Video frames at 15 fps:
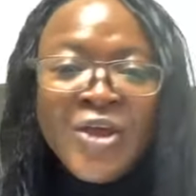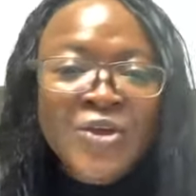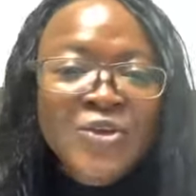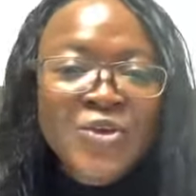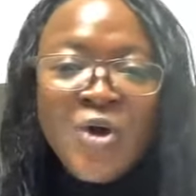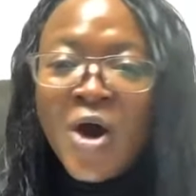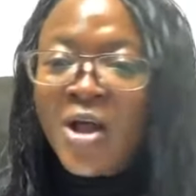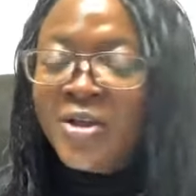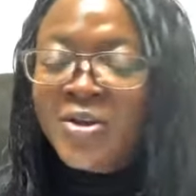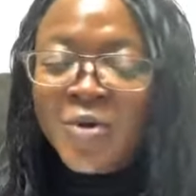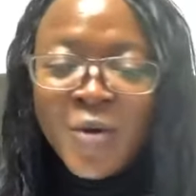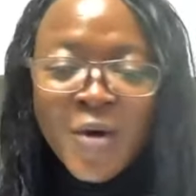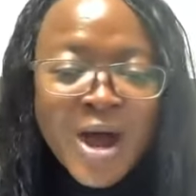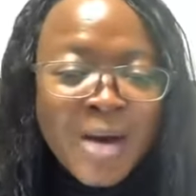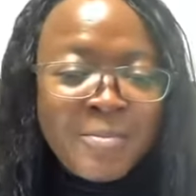You all
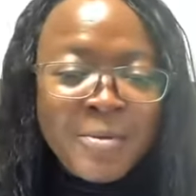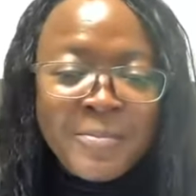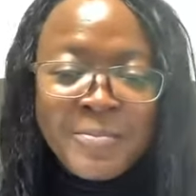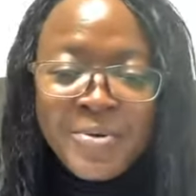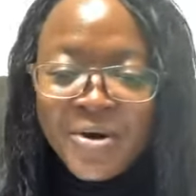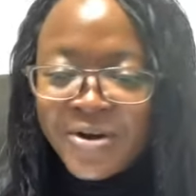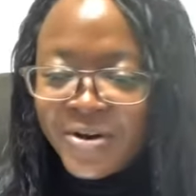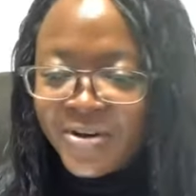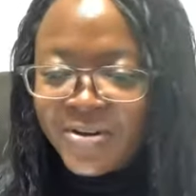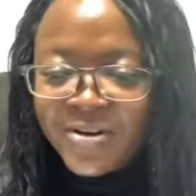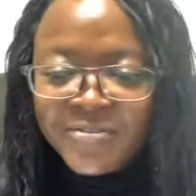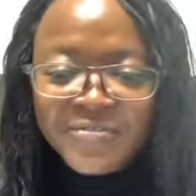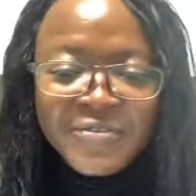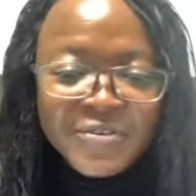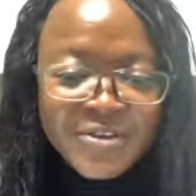know I'm a product
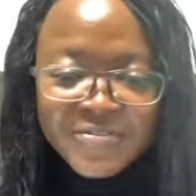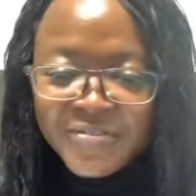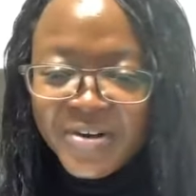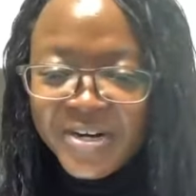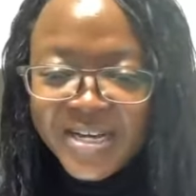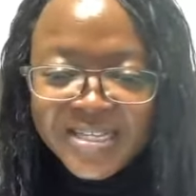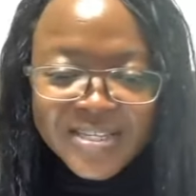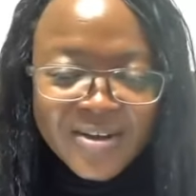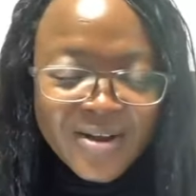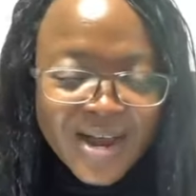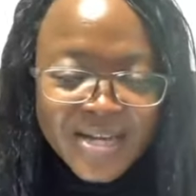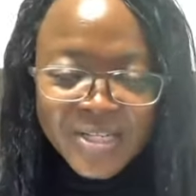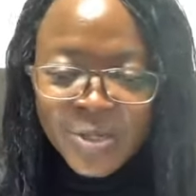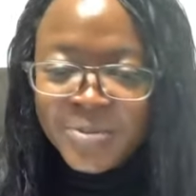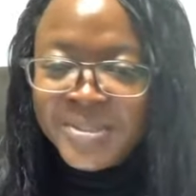of fully funded
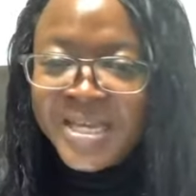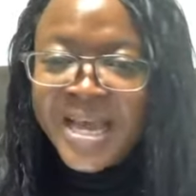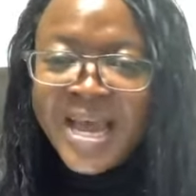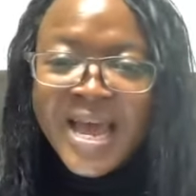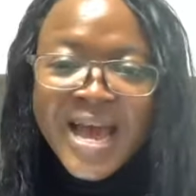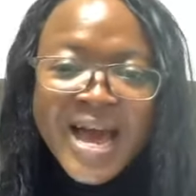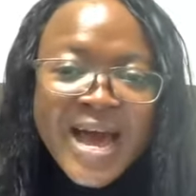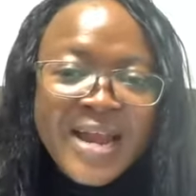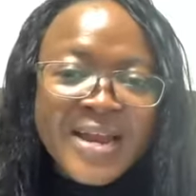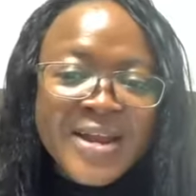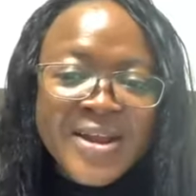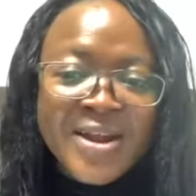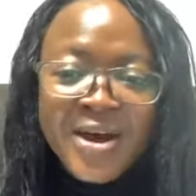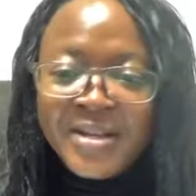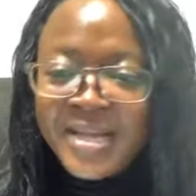scholarships, and
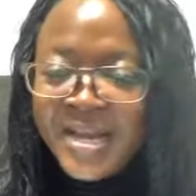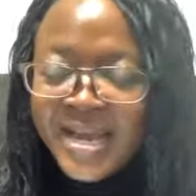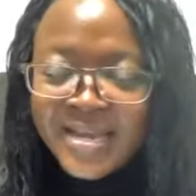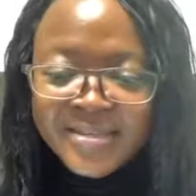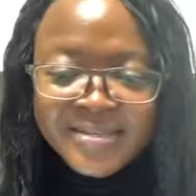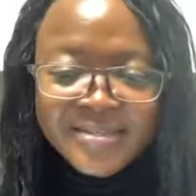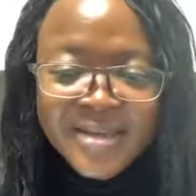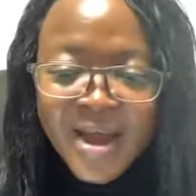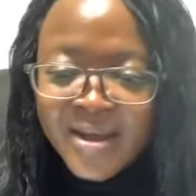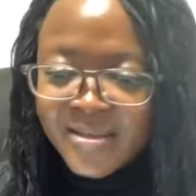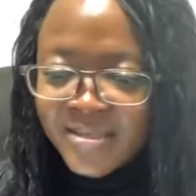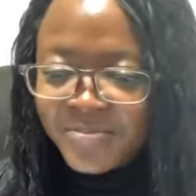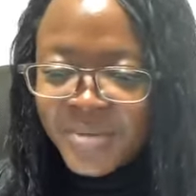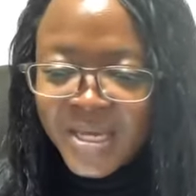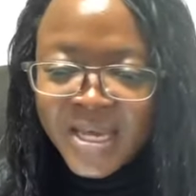nothing
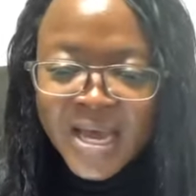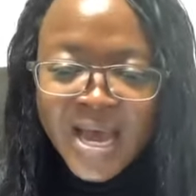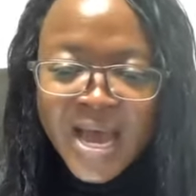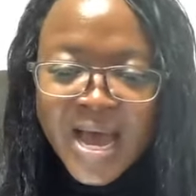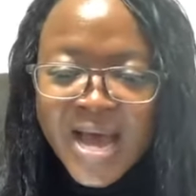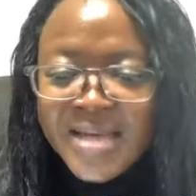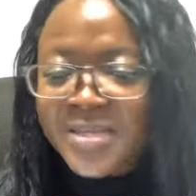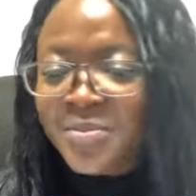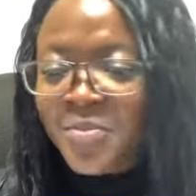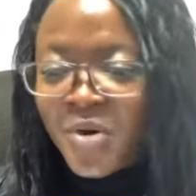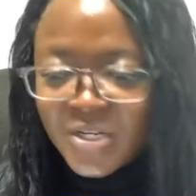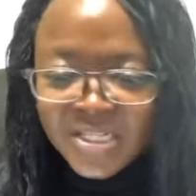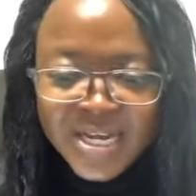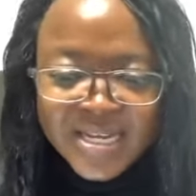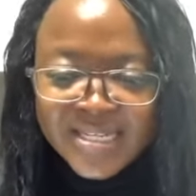excites me as
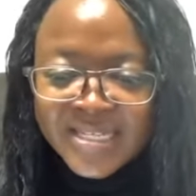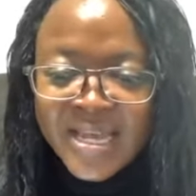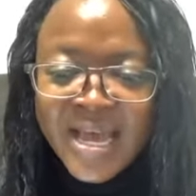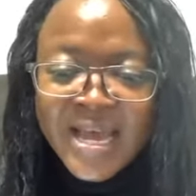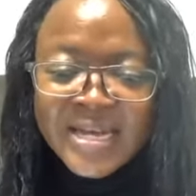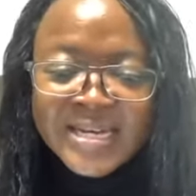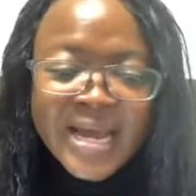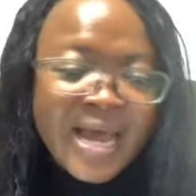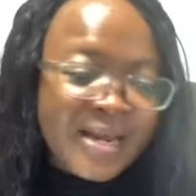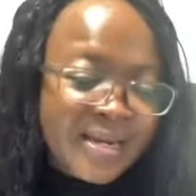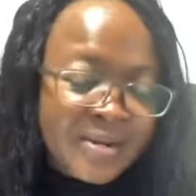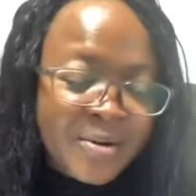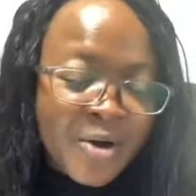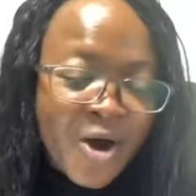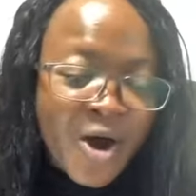much as
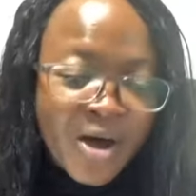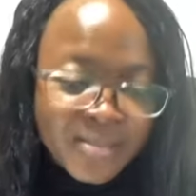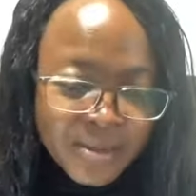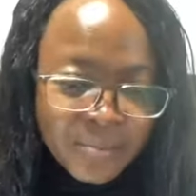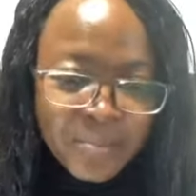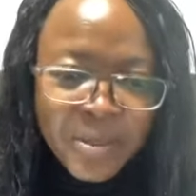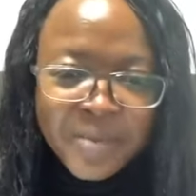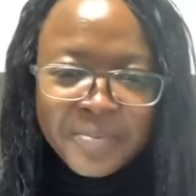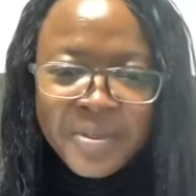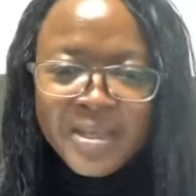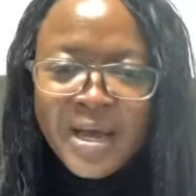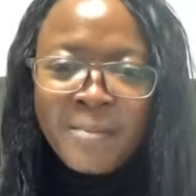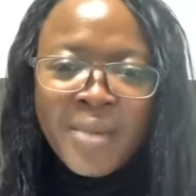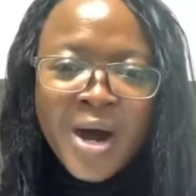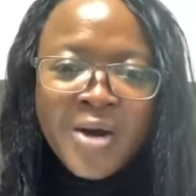telling other people
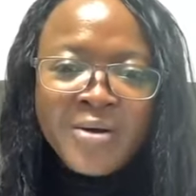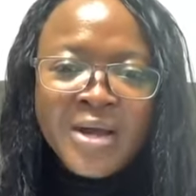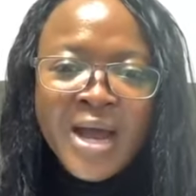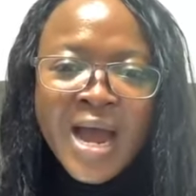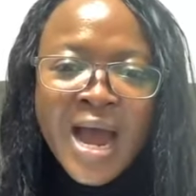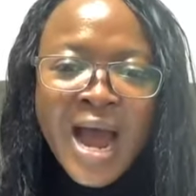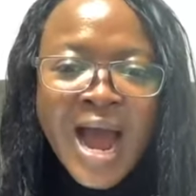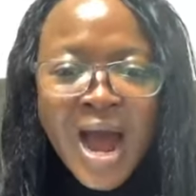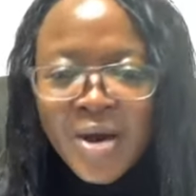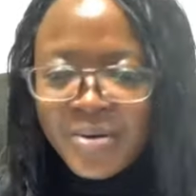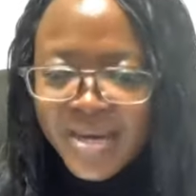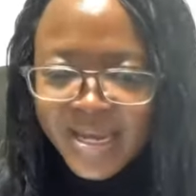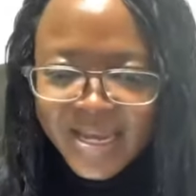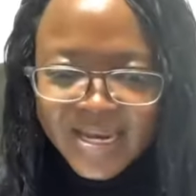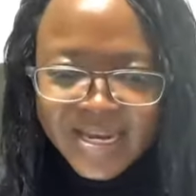about how
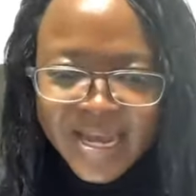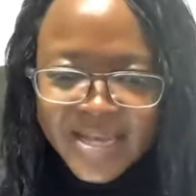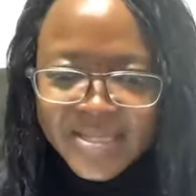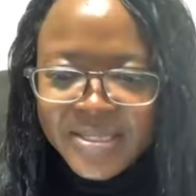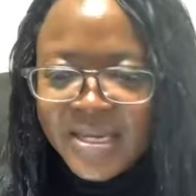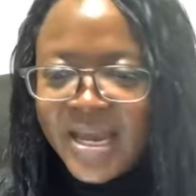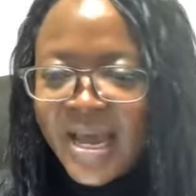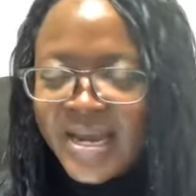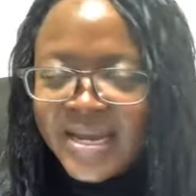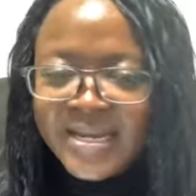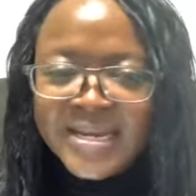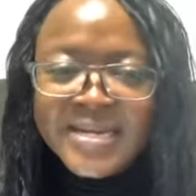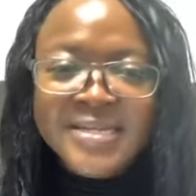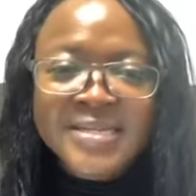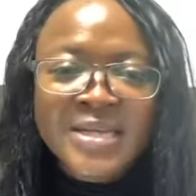they can get
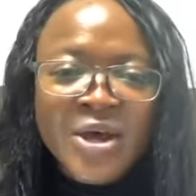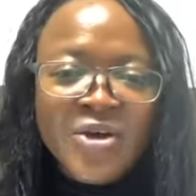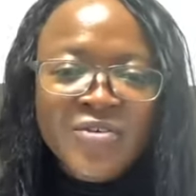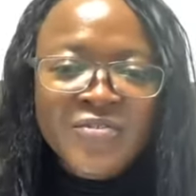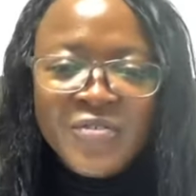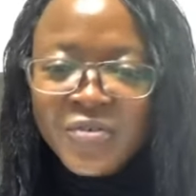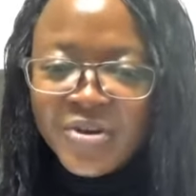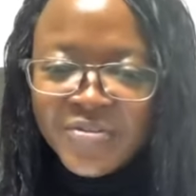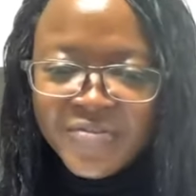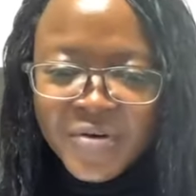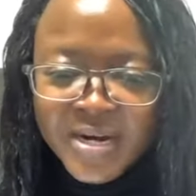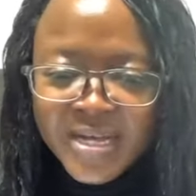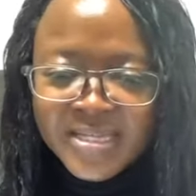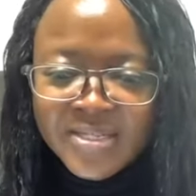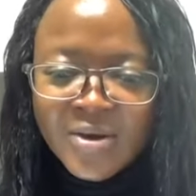in this fully
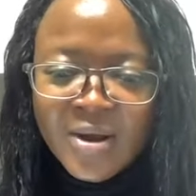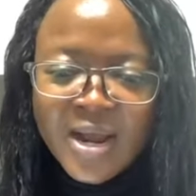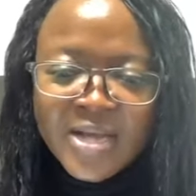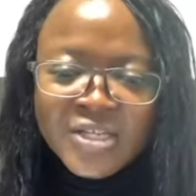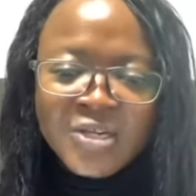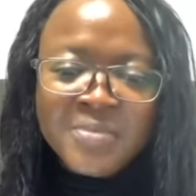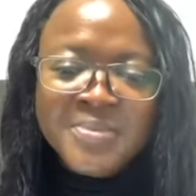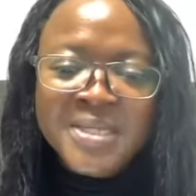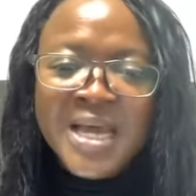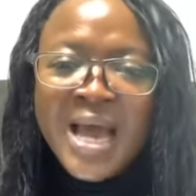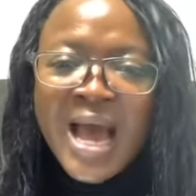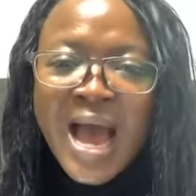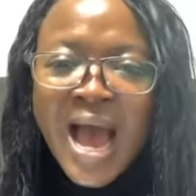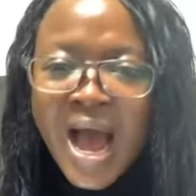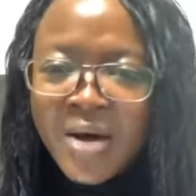funded scholarships,
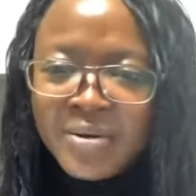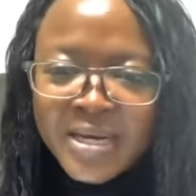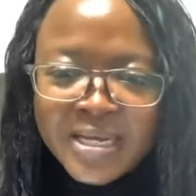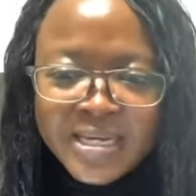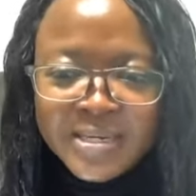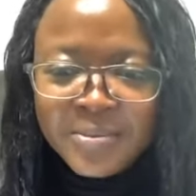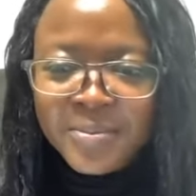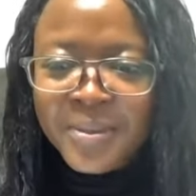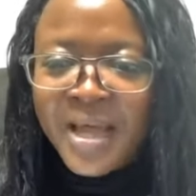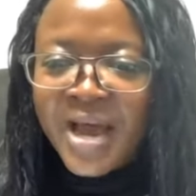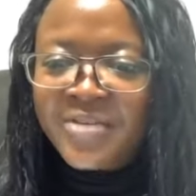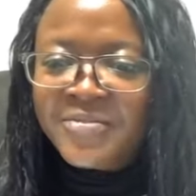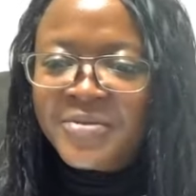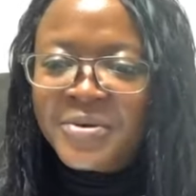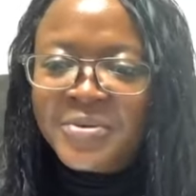how they can
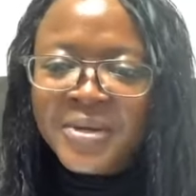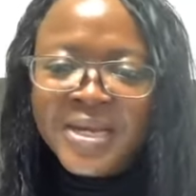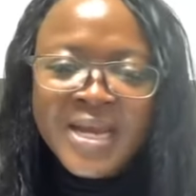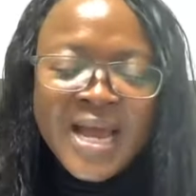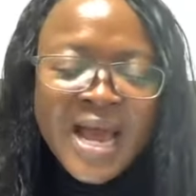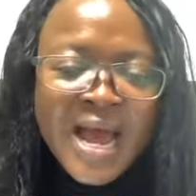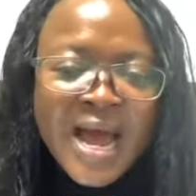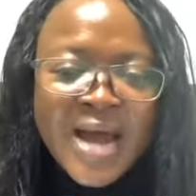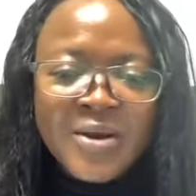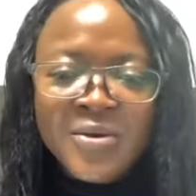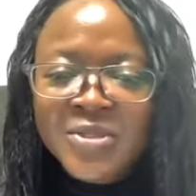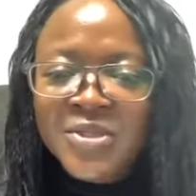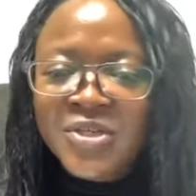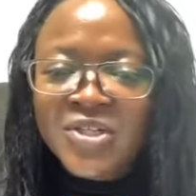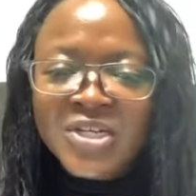apply for it, and
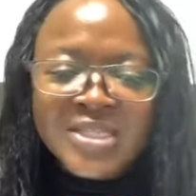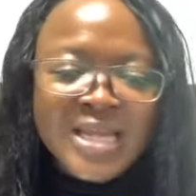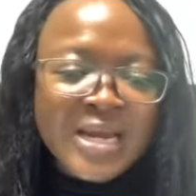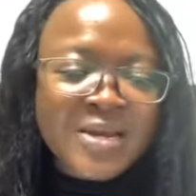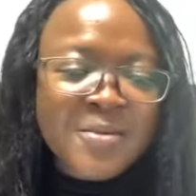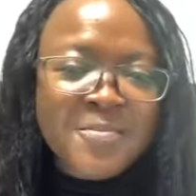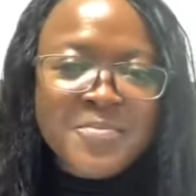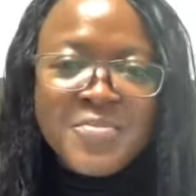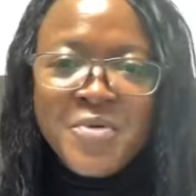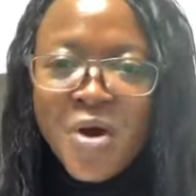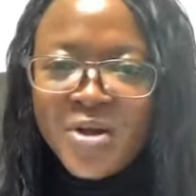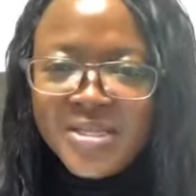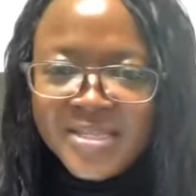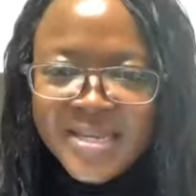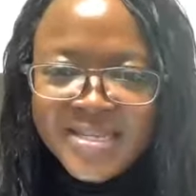also just like the
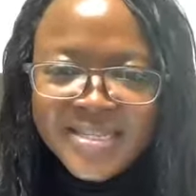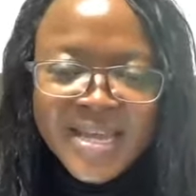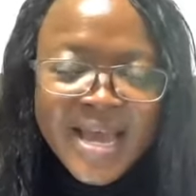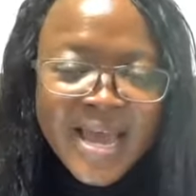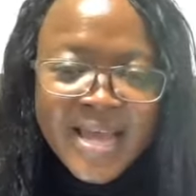process.